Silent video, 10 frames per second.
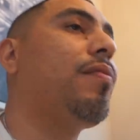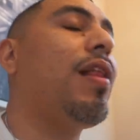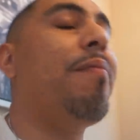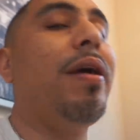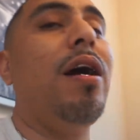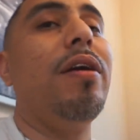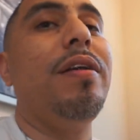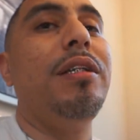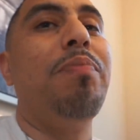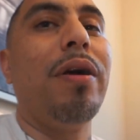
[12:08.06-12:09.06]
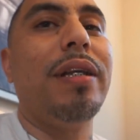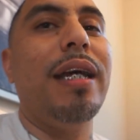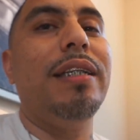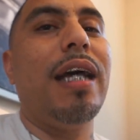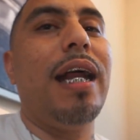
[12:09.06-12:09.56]
Let me go and get these
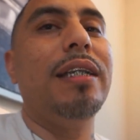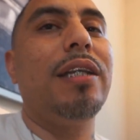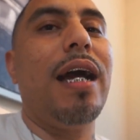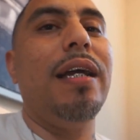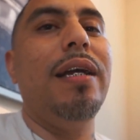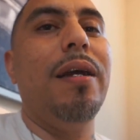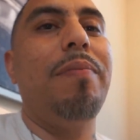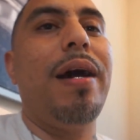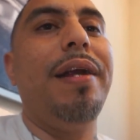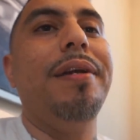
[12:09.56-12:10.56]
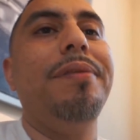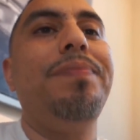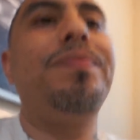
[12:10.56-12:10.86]
birthday shout outs so I can get up out of here.